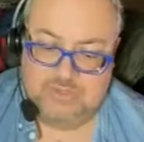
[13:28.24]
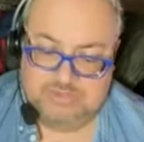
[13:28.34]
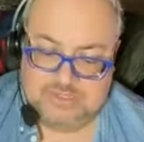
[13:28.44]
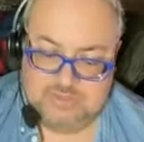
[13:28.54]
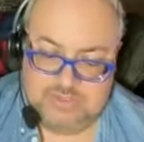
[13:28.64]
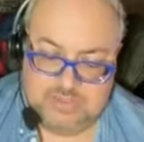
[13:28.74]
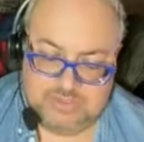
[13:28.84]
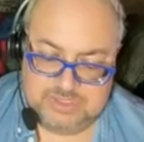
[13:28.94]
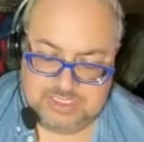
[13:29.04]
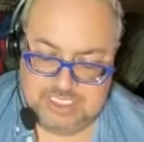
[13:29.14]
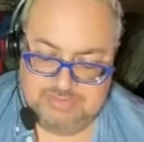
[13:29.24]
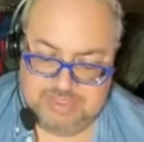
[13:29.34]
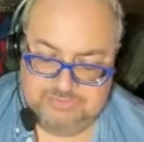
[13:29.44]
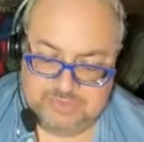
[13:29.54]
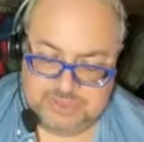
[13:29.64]
like you have someone that wants to come
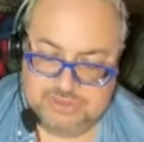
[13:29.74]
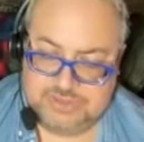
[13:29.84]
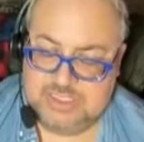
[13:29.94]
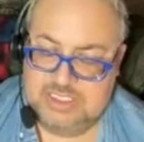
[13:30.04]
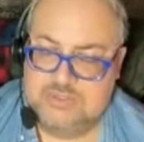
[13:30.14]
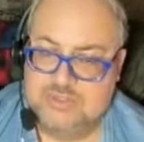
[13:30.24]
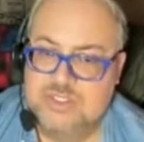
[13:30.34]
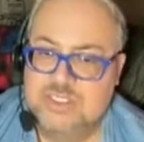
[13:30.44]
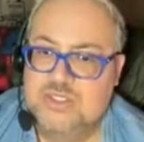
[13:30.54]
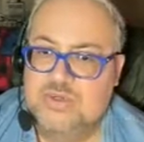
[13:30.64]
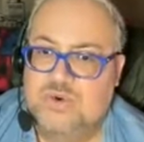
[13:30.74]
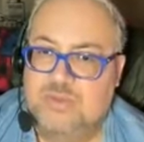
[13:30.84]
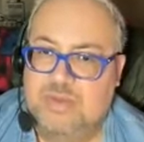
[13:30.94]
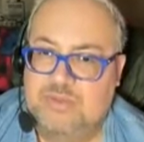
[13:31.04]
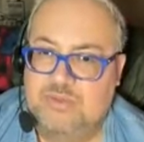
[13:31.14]
in if you're still single,
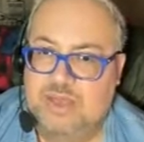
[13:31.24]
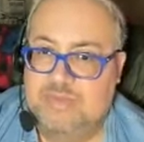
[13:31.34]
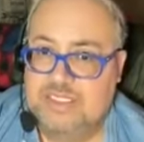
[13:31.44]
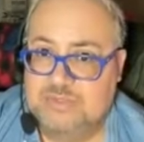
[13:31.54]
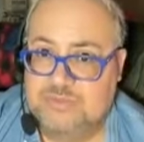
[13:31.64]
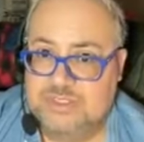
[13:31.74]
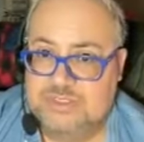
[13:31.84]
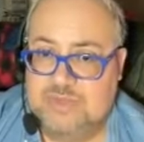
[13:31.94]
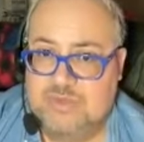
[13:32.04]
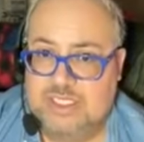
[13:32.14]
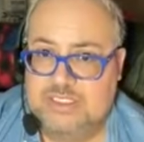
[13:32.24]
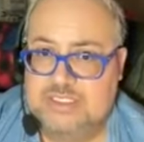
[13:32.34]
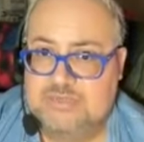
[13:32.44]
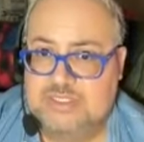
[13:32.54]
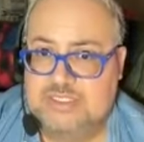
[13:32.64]
or maybe you might be someone, someone, and
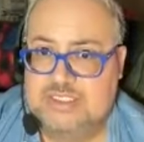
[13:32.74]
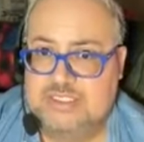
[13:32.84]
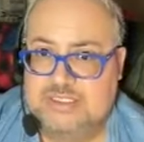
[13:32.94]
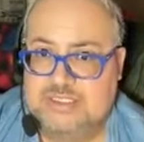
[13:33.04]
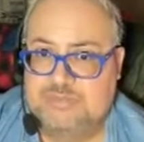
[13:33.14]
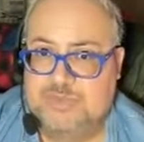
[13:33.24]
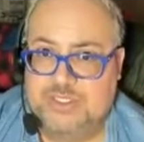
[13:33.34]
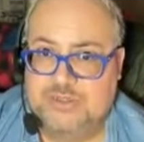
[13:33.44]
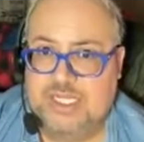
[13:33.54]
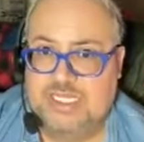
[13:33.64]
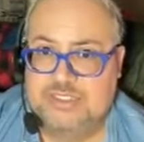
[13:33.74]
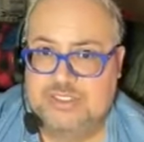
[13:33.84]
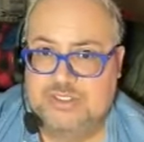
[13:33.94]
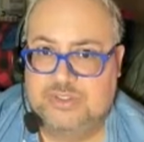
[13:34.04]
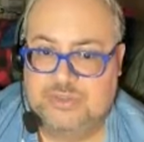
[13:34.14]
someone else is putting their eyes
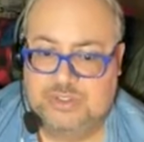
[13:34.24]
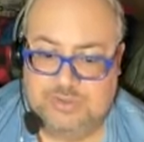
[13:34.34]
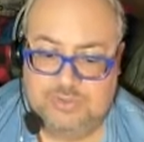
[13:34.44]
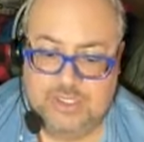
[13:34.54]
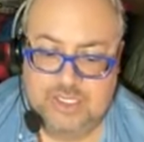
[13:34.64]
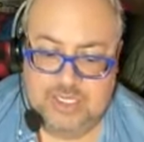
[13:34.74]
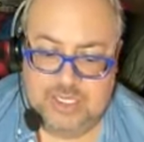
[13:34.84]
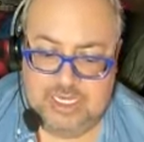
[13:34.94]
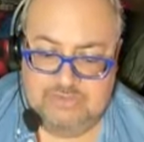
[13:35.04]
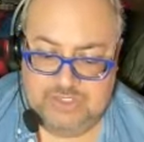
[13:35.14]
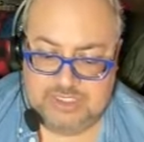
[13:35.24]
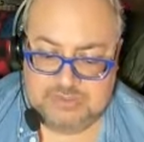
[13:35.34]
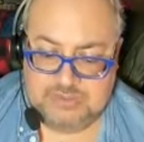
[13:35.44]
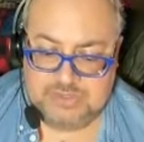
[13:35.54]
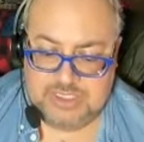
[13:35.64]
on you. You know, and I feel like
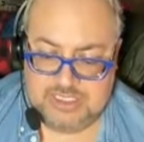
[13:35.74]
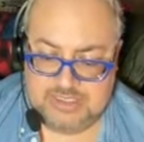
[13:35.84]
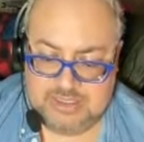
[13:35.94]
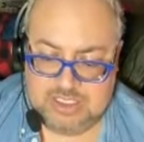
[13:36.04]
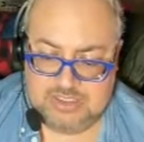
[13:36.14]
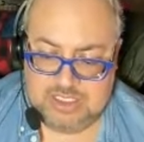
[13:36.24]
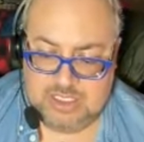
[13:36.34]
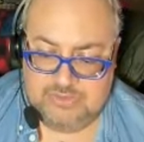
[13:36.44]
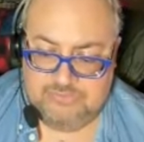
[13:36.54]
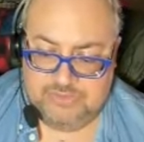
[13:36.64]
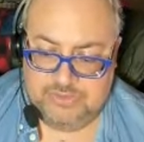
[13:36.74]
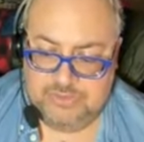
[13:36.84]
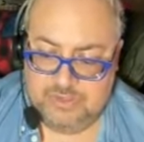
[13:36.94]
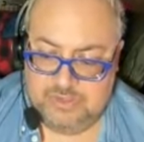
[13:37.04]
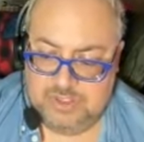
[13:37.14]
this person has a lot to
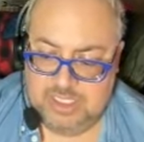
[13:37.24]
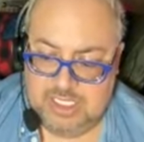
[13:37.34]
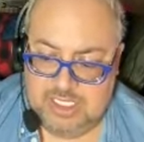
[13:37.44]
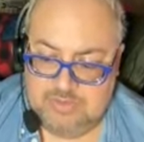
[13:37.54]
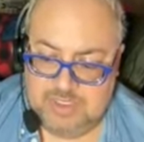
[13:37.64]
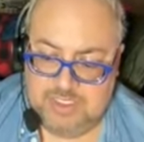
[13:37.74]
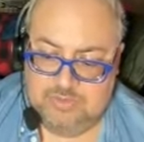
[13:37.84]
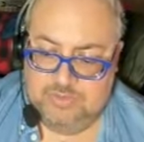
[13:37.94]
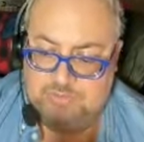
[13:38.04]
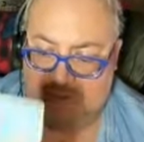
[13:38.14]
offer um, and they